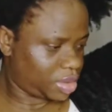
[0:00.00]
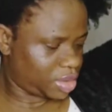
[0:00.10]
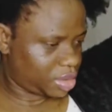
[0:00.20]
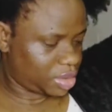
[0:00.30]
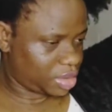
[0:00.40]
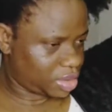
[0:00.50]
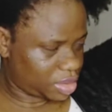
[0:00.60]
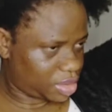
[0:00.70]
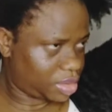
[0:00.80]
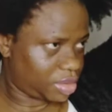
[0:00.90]
and
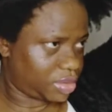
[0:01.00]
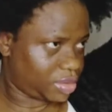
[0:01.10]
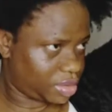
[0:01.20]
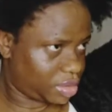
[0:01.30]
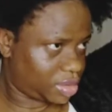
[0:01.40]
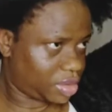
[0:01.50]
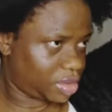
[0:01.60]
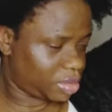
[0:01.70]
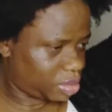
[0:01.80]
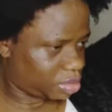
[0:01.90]
also help to
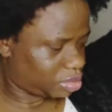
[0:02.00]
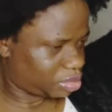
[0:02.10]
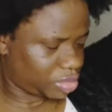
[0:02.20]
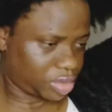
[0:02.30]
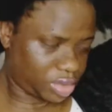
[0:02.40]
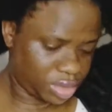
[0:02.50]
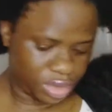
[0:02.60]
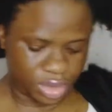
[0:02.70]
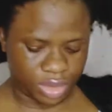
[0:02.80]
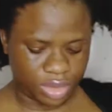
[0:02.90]
promote
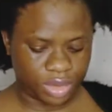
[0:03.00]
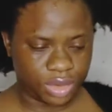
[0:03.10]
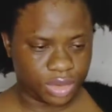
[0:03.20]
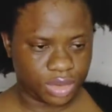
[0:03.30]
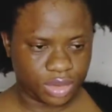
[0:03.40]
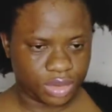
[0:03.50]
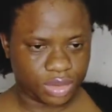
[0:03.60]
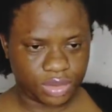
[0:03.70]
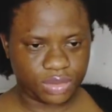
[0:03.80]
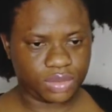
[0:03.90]
healthy hair growth
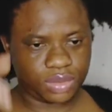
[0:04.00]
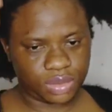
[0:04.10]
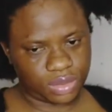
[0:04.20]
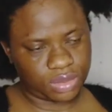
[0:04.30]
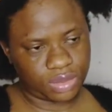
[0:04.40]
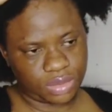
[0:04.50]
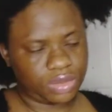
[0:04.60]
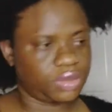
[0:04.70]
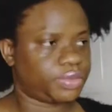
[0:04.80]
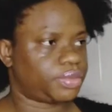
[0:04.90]
if you can
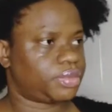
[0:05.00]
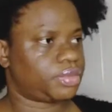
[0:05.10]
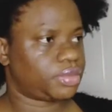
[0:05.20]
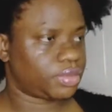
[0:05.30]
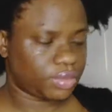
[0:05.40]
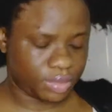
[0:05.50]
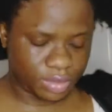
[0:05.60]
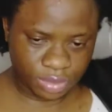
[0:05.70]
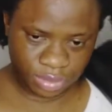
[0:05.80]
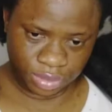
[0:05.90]
use it on your
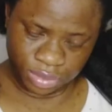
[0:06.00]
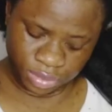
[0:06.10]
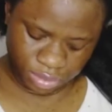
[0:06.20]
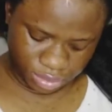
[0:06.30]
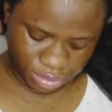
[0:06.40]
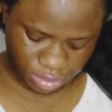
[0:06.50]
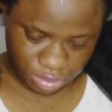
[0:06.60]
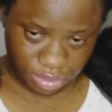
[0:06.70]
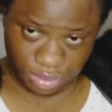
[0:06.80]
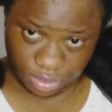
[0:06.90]
hair on a
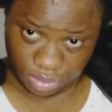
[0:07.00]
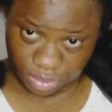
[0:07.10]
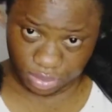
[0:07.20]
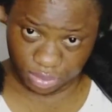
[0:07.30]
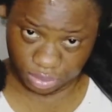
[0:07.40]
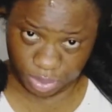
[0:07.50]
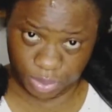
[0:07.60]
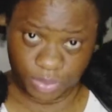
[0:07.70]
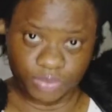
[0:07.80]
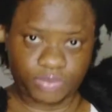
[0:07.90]
daily basis.
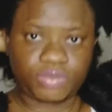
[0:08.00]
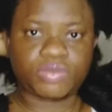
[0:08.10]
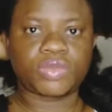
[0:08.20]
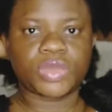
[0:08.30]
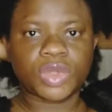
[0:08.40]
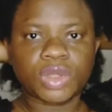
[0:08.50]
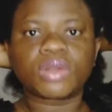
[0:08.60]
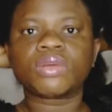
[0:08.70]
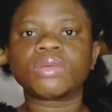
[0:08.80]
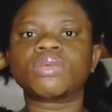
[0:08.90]
So
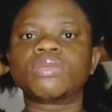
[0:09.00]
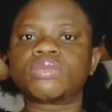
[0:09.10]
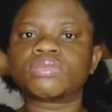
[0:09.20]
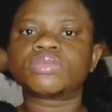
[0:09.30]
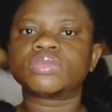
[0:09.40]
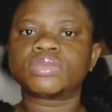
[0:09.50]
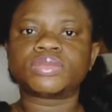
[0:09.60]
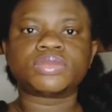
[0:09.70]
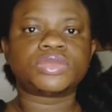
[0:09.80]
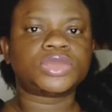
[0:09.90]

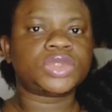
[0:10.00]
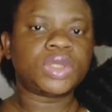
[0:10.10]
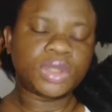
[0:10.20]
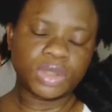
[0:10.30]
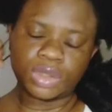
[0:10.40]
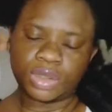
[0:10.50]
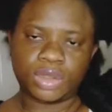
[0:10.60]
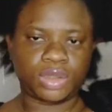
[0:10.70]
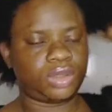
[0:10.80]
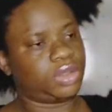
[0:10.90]
this is
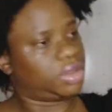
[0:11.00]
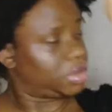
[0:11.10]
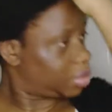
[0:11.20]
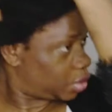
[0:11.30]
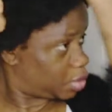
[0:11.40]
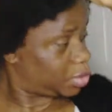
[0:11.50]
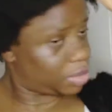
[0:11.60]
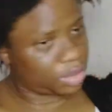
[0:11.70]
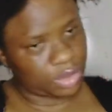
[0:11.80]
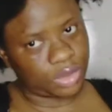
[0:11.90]
an organic
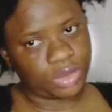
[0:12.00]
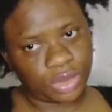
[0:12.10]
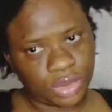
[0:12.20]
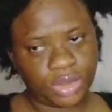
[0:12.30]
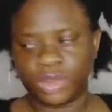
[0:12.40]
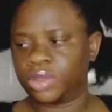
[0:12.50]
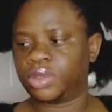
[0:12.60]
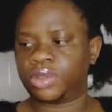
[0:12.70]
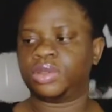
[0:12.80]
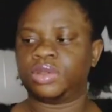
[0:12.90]
by Africa
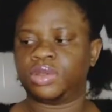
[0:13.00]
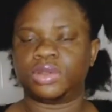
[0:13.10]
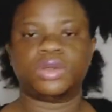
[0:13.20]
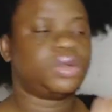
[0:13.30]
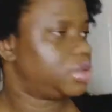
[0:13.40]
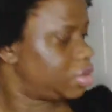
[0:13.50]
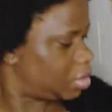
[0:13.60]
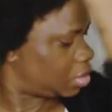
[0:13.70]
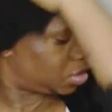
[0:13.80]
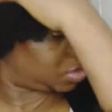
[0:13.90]
Best
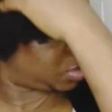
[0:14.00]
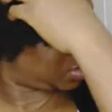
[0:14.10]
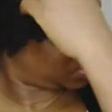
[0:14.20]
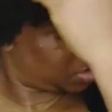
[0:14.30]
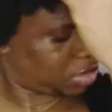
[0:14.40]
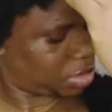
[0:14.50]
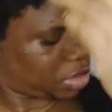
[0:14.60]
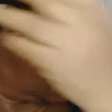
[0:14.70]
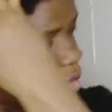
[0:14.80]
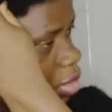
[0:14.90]
olive oil and the